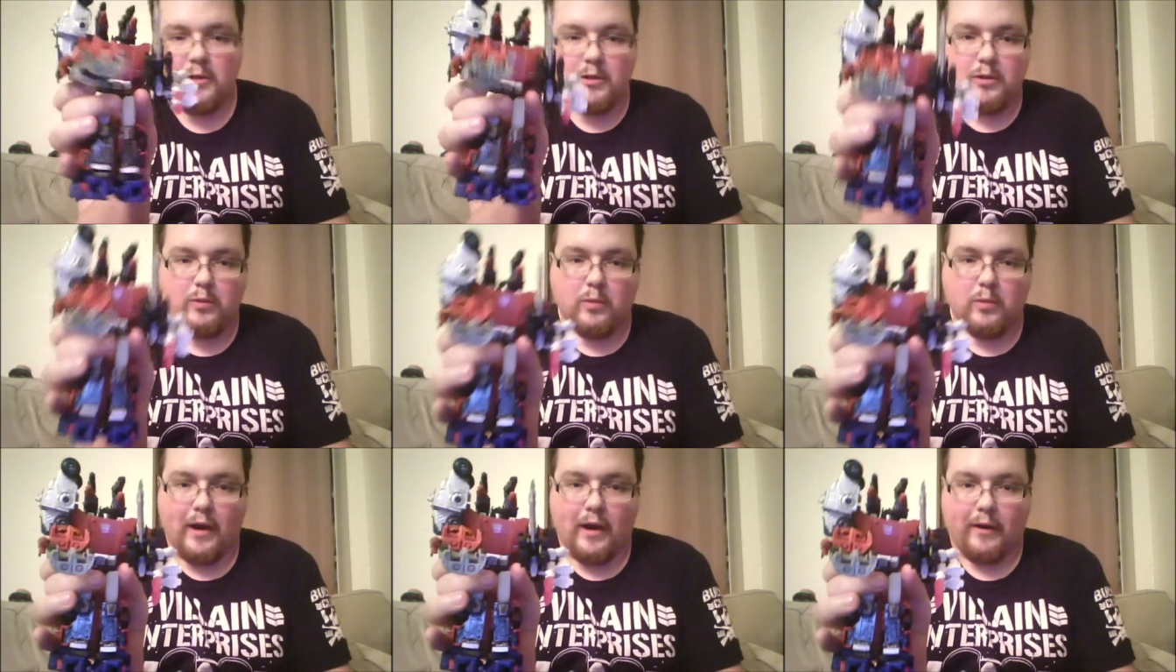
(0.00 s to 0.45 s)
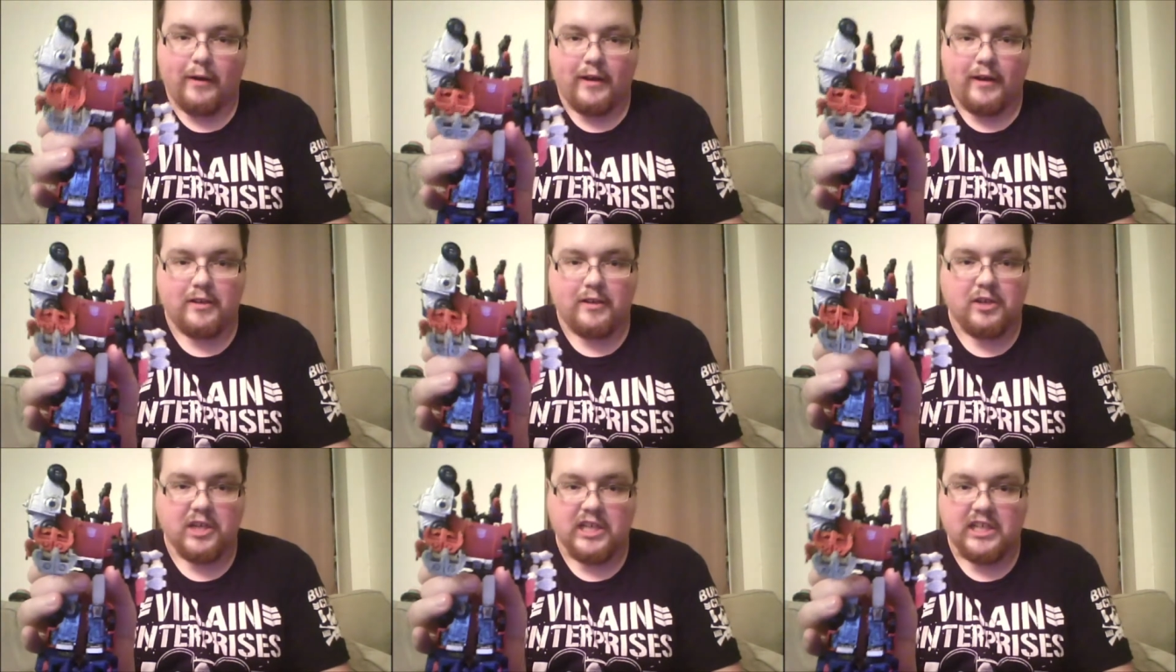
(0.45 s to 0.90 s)
wearing
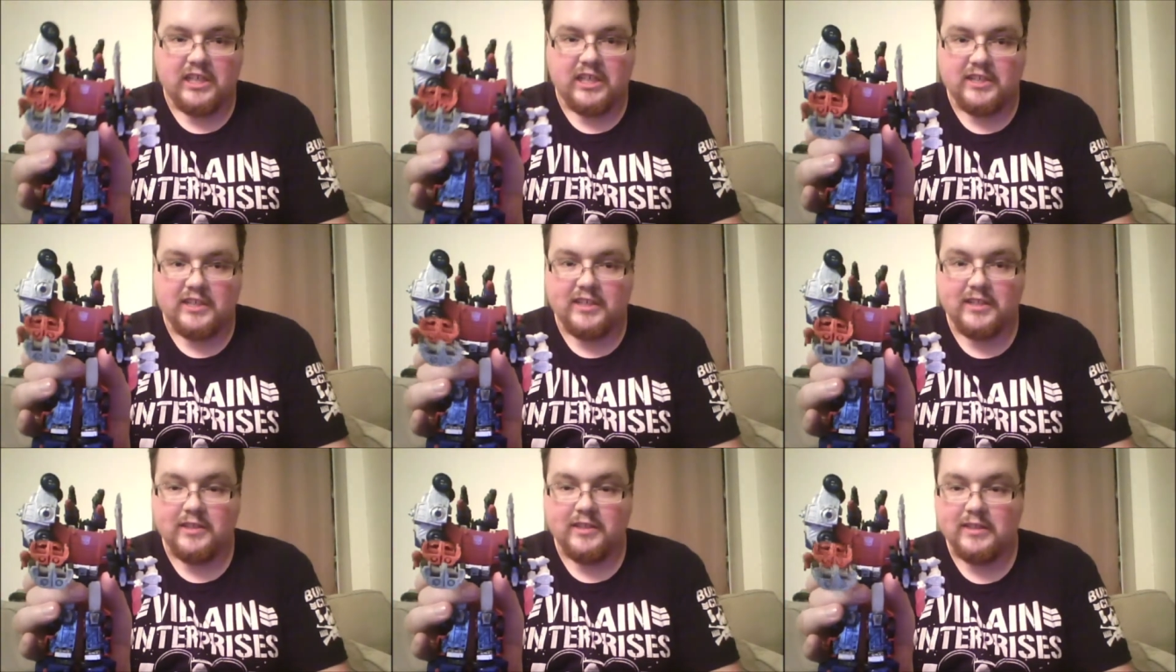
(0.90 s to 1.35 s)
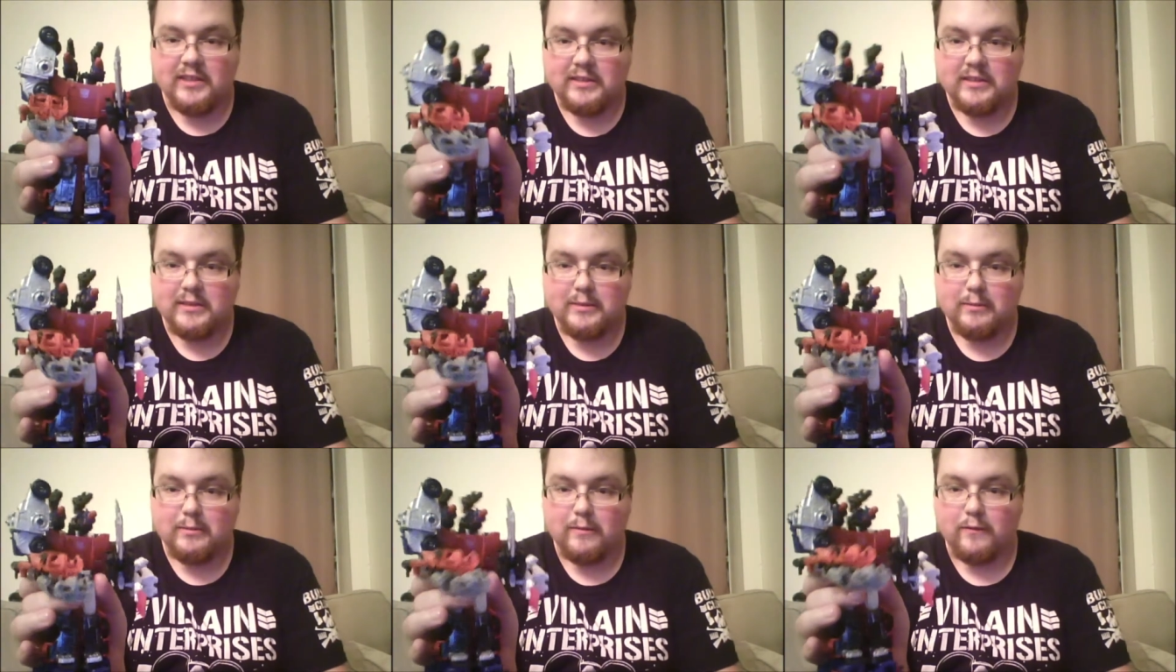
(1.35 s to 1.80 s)
Cog
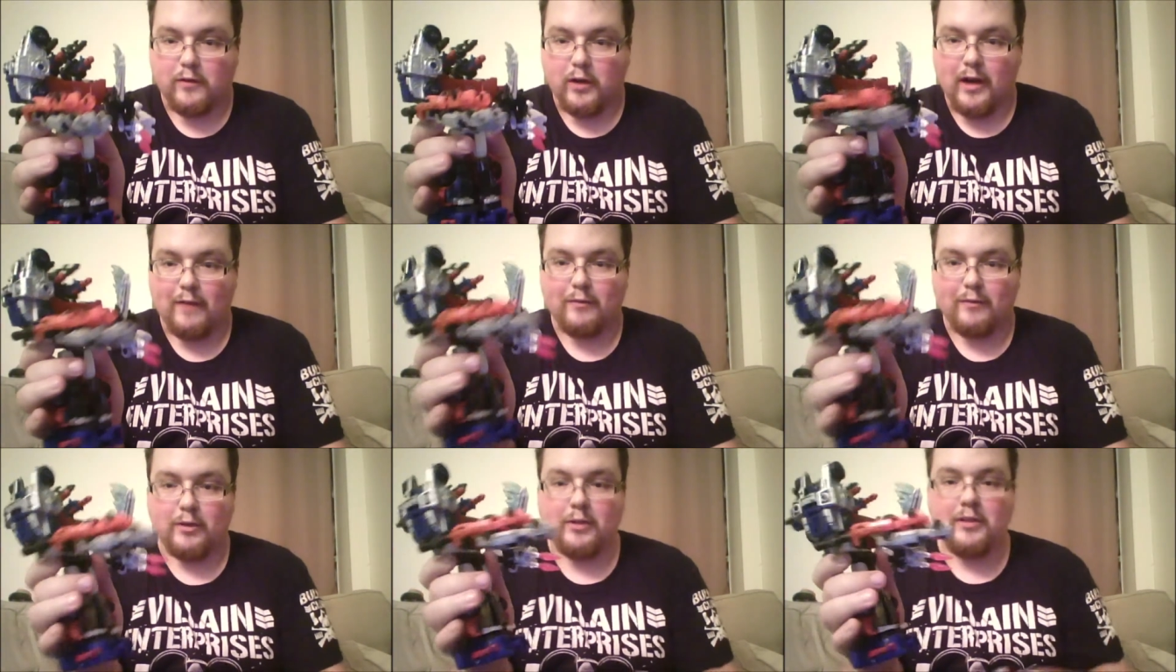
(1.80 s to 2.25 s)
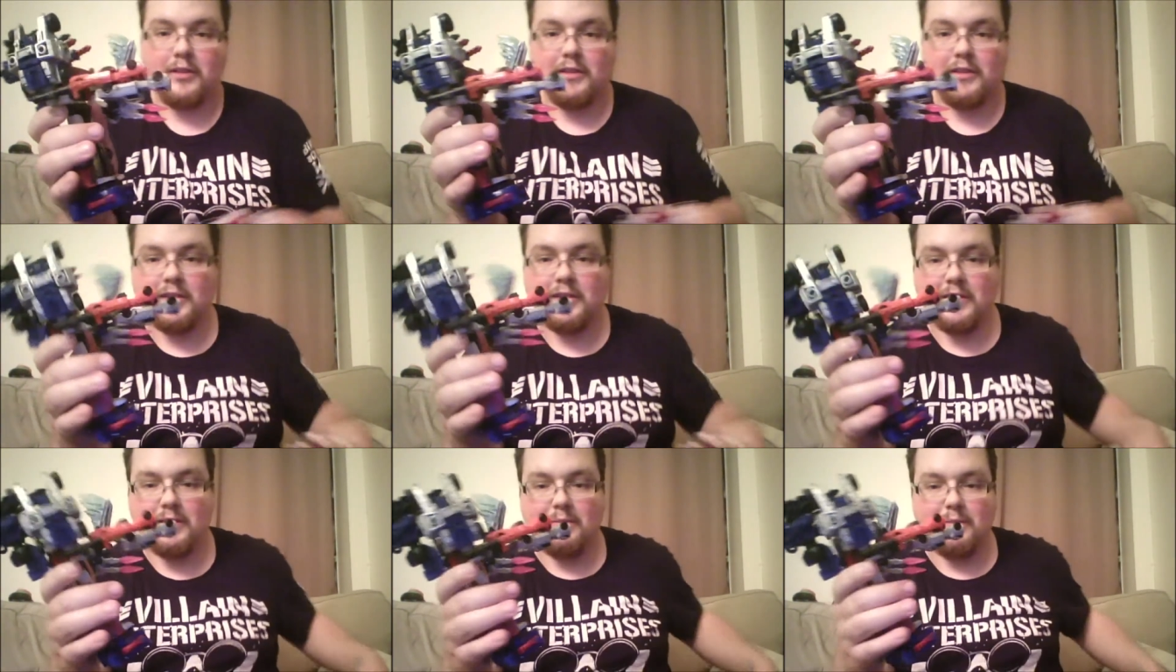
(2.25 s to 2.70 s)
forever,
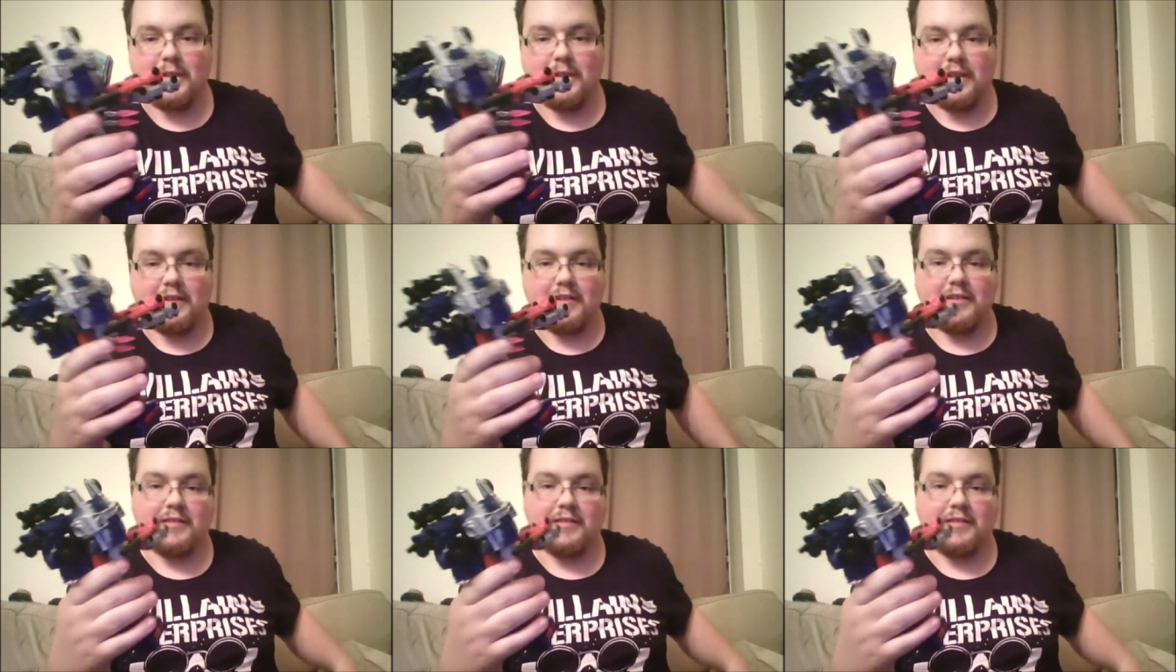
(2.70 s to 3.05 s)
but